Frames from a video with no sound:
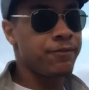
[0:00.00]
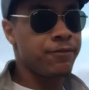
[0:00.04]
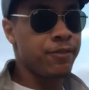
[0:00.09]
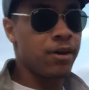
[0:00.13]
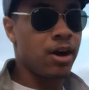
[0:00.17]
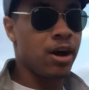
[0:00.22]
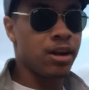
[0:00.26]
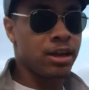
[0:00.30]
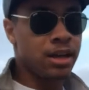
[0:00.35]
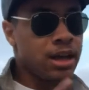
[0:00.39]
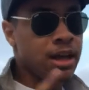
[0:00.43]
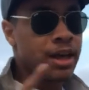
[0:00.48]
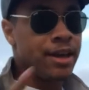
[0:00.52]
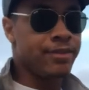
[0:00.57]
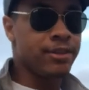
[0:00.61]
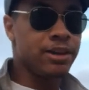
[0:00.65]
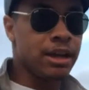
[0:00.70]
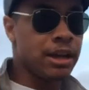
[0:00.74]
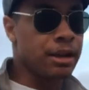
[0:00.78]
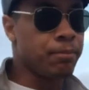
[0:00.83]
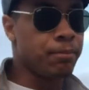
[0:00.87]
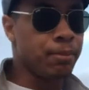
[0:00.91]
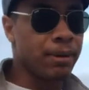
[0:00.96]
my fault if
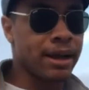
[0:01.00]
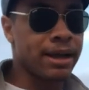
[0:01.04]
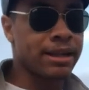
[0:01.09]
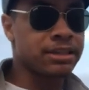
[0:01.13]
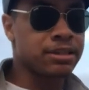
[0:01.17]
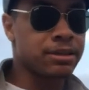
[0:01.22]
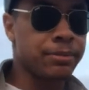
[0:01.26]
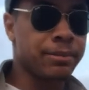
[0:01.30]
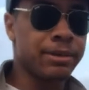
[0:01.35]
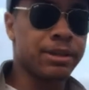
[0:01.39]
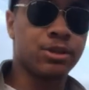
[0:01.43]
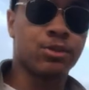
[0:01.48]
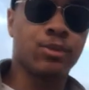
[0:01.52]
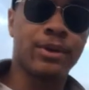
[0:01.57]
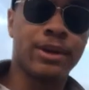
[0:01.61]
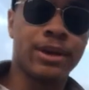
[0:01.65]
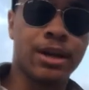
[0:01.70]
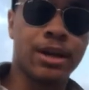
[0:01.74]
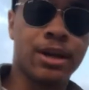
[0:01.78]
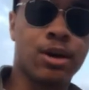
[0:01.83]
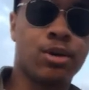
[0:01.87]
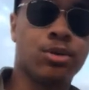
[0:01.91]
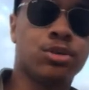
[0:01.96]
you end up breaking somebody's
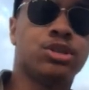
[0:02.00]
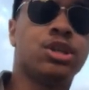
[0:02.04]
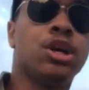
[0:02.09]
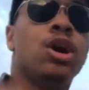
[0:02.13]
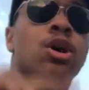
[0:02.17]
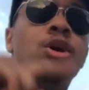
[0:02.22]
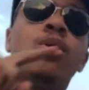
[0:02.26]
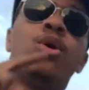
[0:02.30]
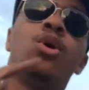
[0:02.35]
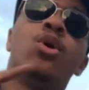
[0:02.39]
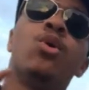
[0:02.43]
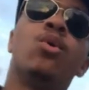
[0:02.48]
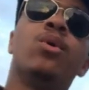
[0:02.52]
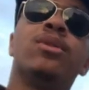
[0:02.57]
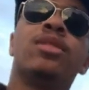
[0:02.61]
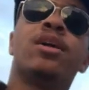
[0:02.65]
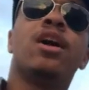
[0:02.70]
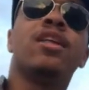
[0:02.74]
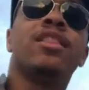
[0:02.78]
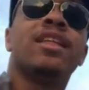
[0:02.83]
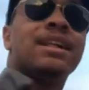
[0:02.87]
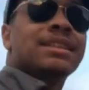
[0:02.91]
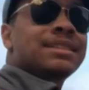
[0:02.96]
window. So, with
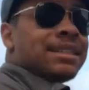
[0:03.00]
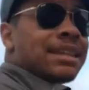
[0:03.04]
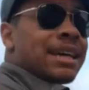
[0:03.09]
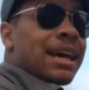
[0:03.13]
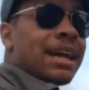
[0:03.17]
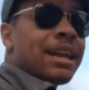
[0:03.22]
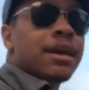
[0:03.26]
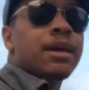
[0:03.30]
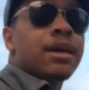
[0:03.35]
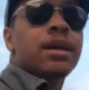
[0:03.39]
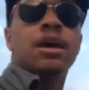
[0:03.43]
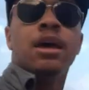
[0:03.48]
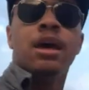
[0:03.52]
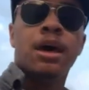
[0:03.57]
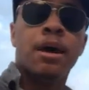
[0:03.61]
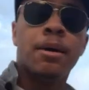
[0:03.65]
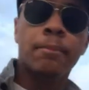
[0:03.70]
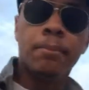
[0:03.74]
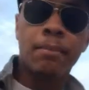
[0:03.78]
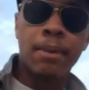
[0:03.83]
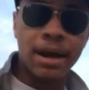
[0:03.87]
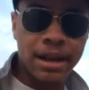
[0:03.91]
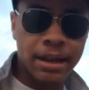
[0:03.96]
all that said,
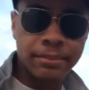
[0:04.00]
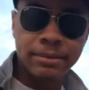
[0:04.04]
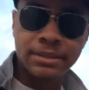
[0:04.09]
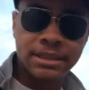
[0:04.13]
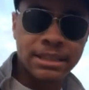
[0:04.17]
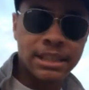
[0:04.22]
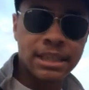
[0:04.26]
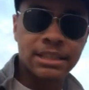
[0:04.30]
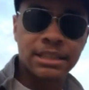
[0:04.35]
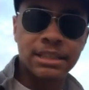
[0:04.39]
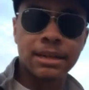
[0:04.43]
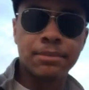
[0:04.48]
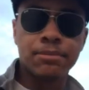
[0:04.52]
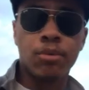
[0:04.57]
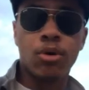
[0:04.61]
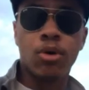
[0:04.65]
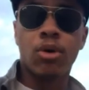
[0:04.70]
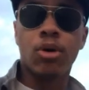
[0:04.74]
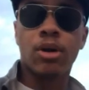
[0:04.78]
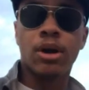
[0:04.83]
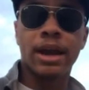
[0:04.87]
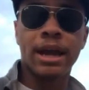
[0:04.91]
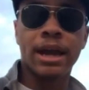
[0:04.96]
my name is DJ
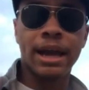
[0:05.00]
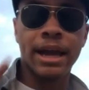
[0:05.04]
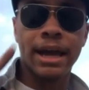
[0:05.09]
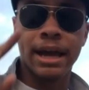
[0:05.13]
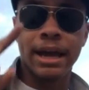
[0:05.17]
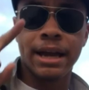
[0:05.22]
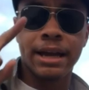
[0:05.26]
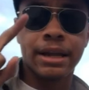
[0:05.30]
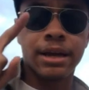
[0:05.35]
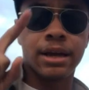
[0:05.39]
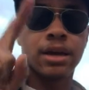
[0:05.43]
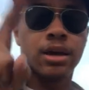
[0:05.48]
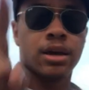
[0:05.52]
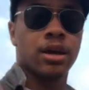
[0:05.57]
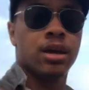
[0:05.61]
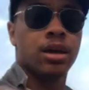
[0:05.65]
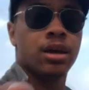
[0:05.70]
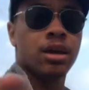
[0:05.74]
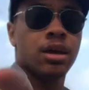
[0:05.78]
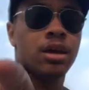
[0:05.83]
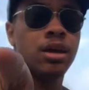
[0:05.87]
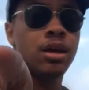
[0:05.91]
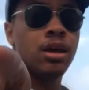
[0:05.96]
Moore, and
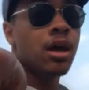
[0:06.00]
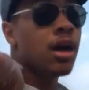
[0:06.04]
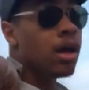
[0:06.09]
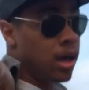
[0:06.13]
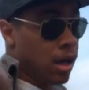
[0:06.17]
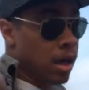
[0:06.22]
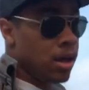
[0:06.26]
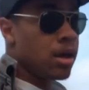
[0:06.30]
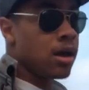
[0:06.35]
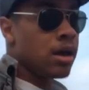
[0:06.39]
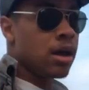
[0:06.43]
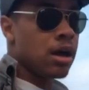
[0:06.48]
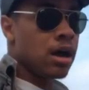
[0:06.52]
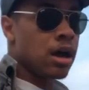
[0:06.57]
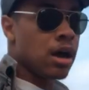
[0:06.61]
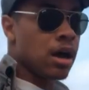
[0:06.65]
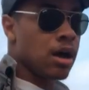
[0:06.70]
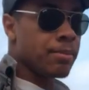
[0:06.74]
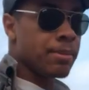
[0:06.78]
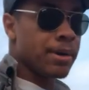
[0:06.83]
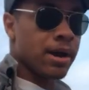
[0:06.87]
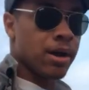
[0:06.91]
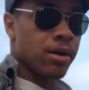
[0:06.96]

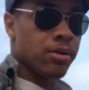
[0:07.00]
I'm